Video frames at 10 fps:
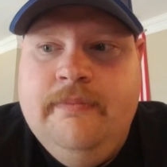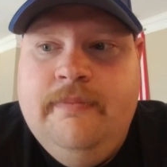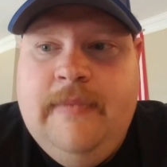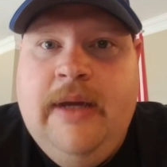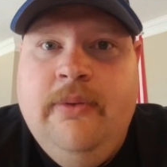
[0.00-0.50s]

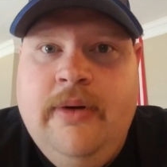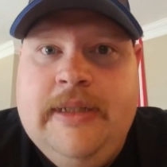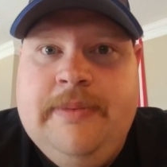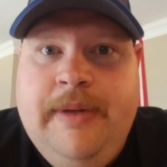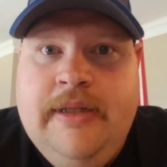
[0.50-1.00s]
They were
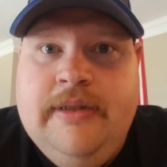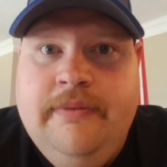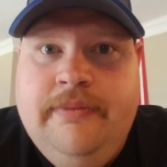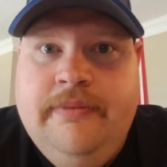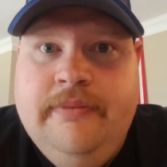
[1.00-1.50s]

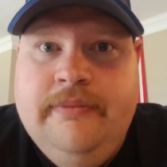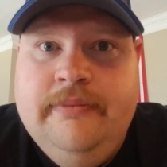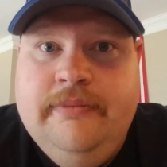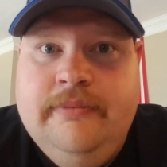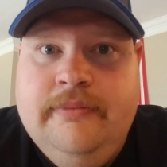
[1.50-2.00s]
expensive,
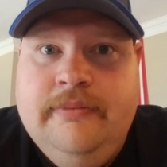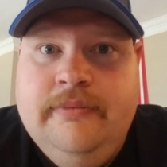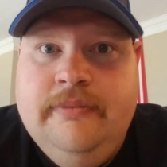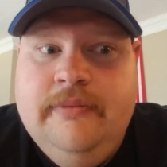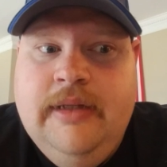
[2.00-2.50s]

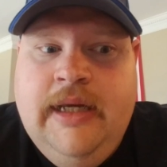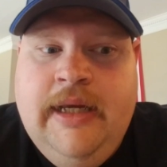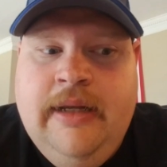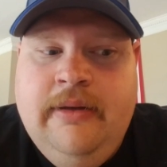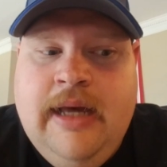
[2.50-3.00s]

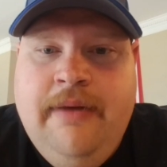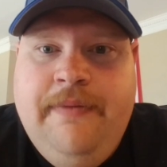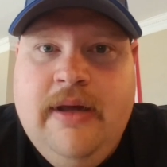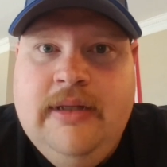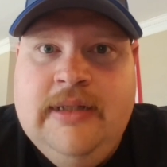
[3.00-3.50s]
and I
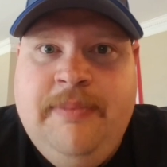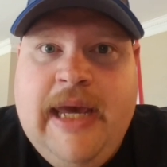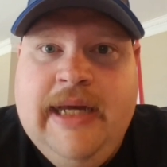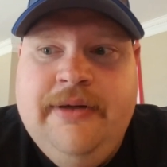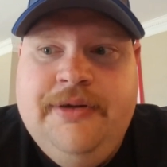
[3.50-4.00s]
found this
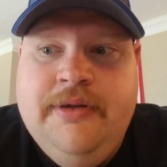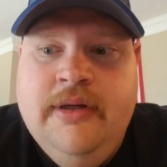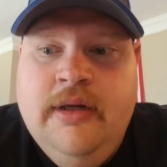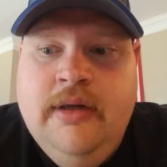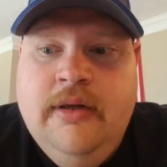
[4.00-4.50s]
package.
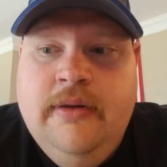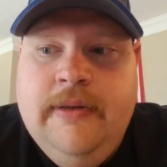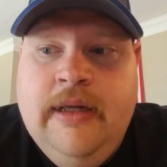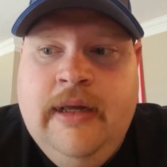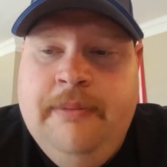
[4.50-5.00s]

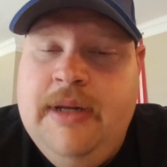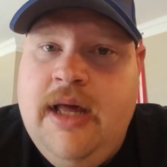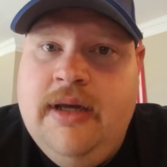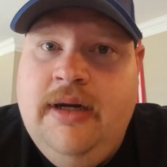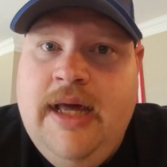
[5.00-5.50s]
I'm
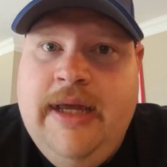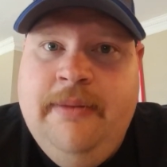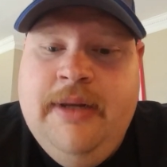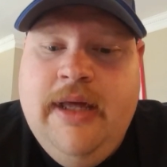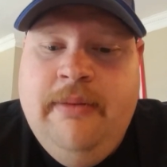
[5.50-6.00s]
not gonna lie,
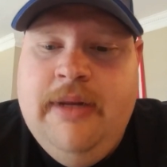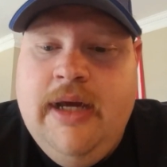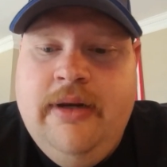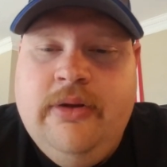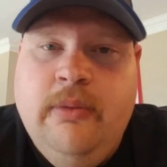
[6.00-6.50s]
I'm not
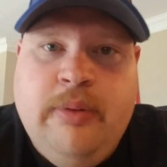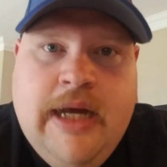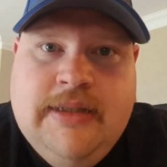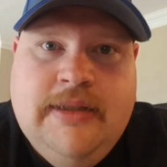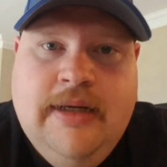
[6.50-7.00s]
gonna throw
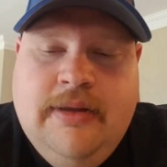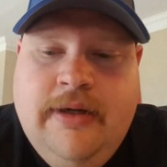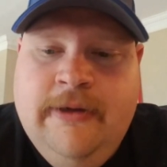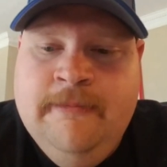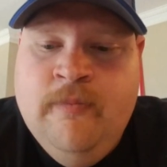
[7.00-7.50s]
prices out
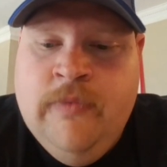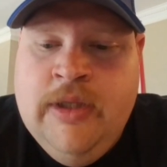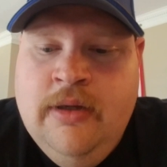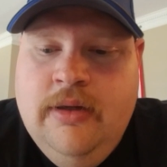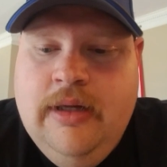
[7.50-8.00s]
there.
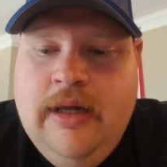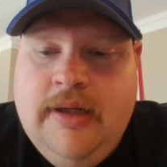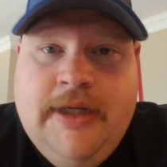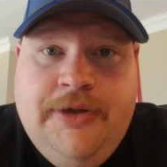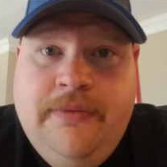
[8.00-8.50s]
I'll
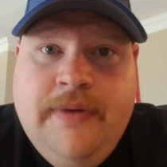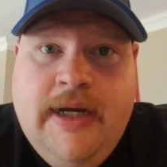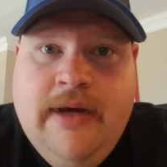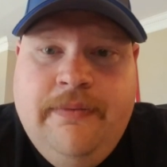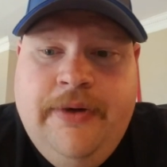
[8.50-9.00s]
let you find
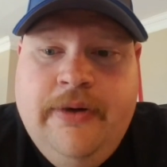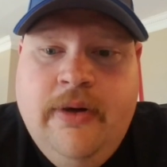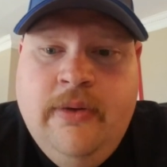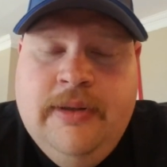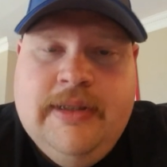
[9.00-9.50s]
out for your
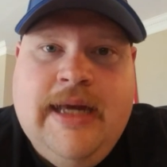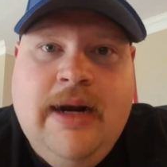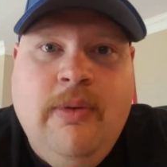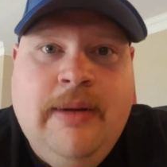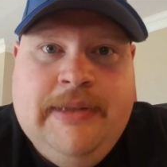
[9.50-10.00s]
own. Kind
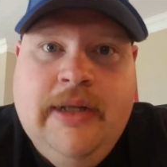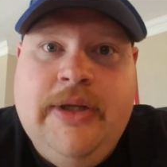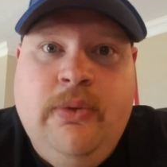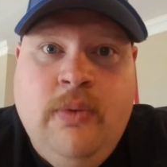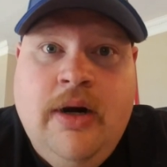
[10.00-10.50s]
of why I'm telling
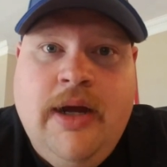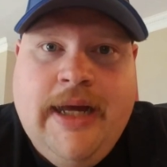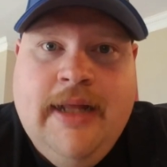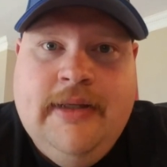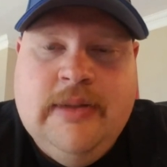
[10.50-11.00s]
you where I
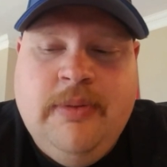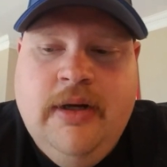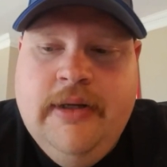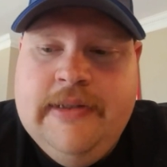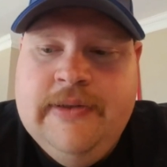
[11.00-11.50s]
got these
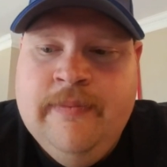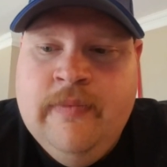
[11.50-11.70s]
products.